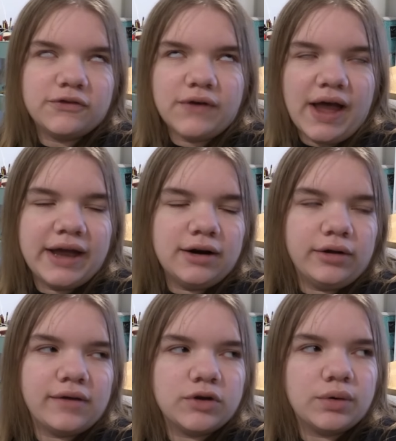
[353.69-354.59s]
Fine, I'll
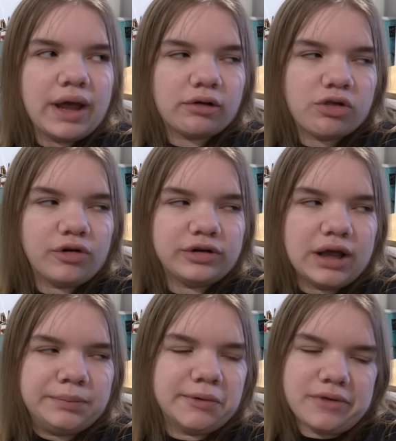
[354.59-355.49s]
give you an extra
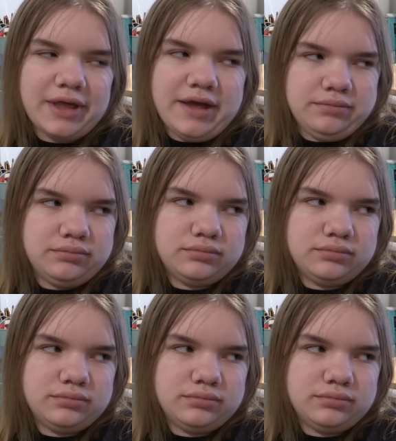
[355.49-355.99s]
10%.